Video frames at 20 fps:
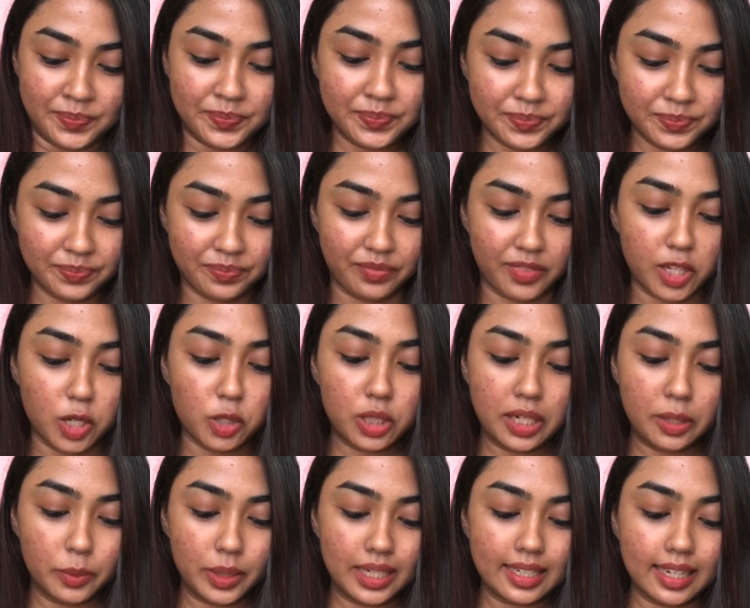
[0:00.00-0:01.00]
Okay,
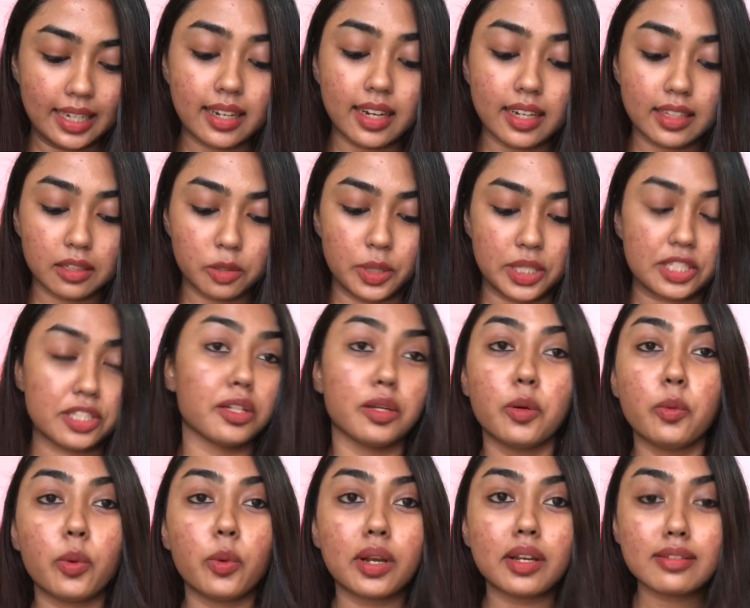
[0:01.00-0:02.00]
we'll take other question.
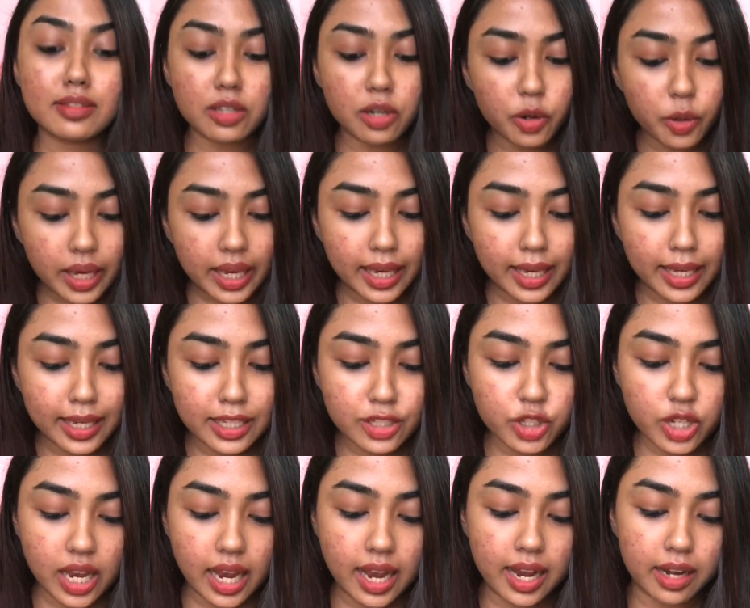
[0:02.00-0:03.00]
What is your age
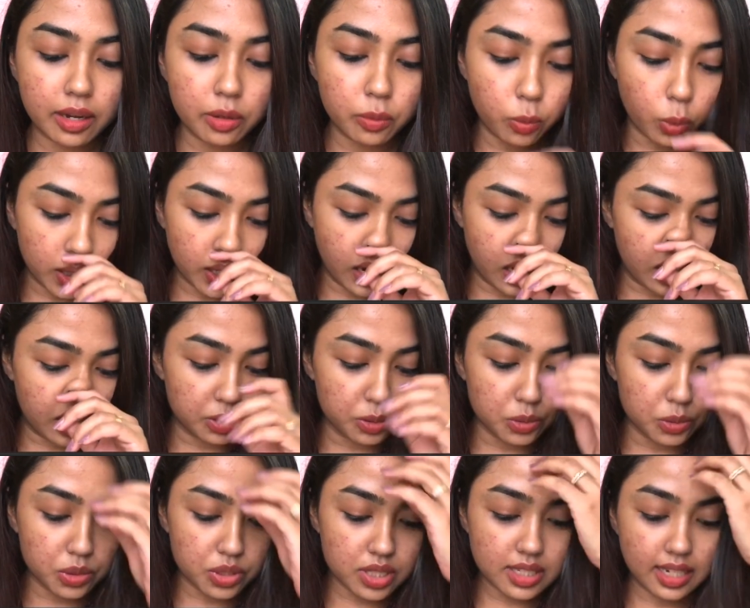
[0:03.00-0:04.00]
and what are
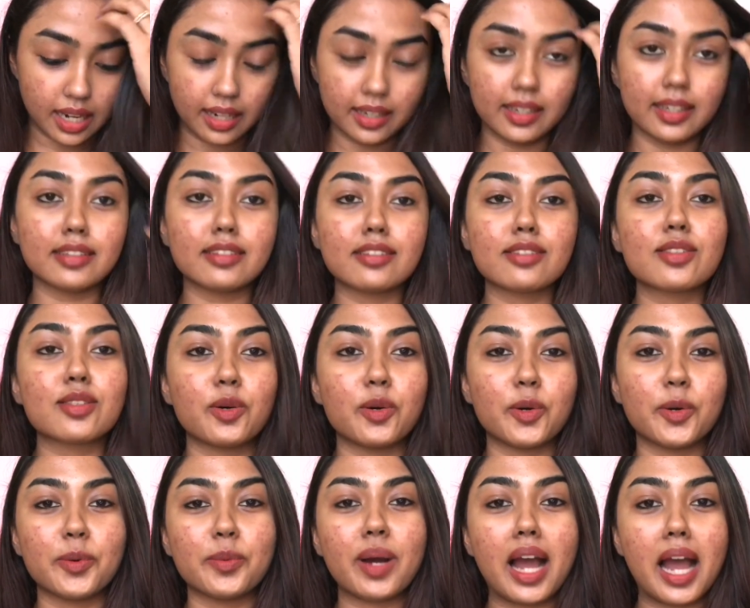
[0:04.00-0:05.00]
you studying?
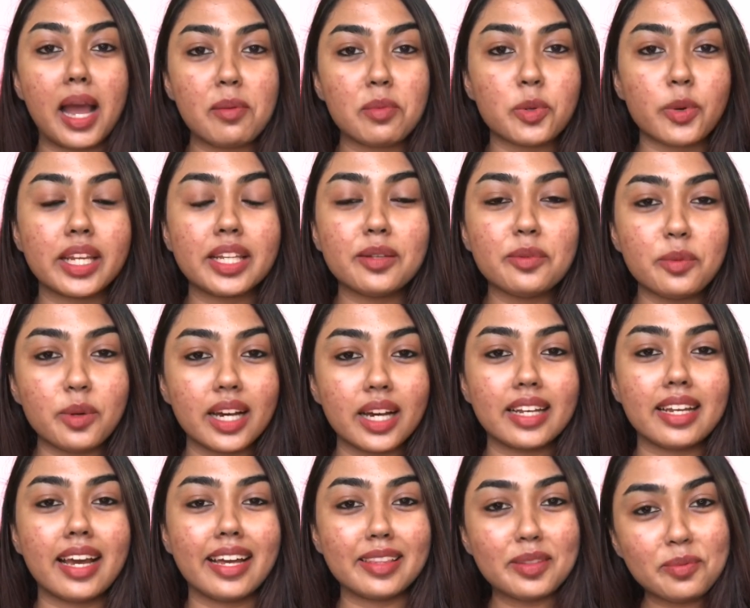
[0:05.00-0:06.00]
So I'm
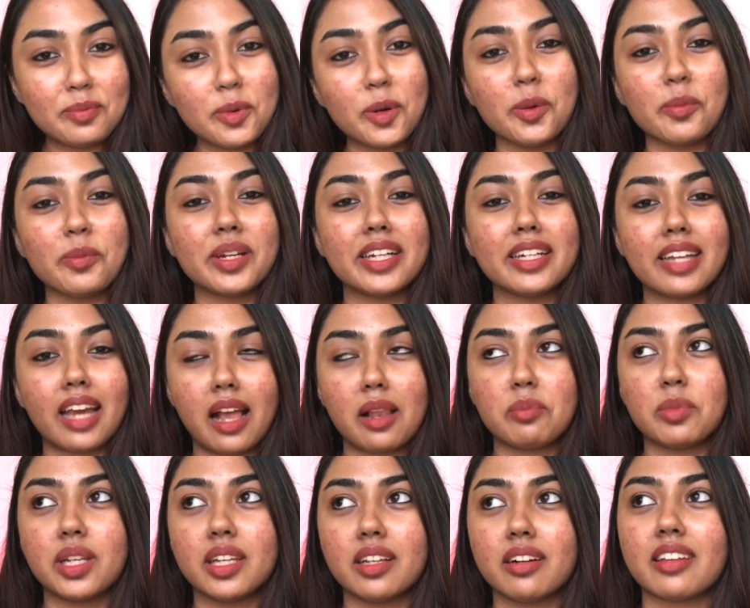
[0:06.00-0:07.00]
21 at the moment. I'll
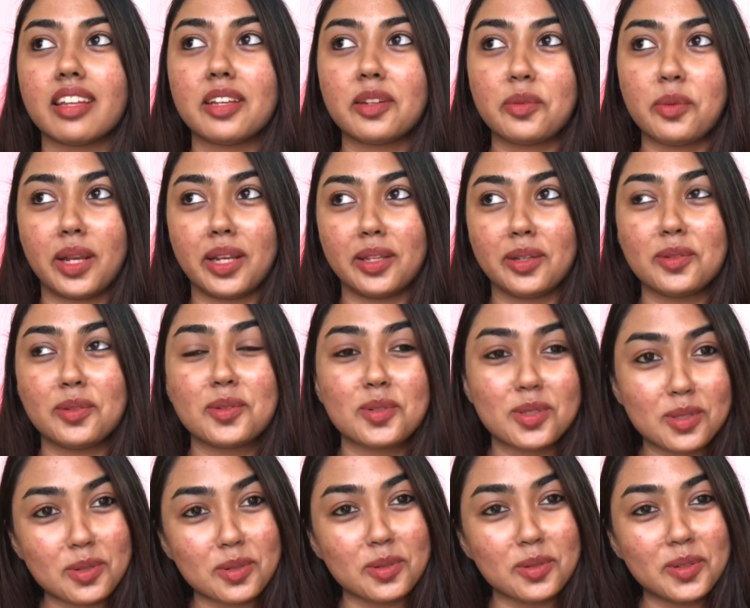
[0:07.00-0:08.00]
be turning 22
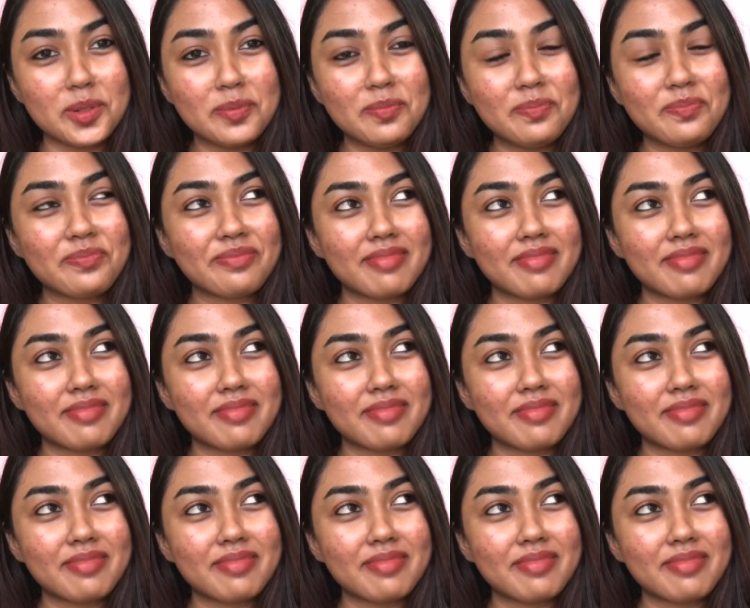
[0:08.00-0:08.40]
soon.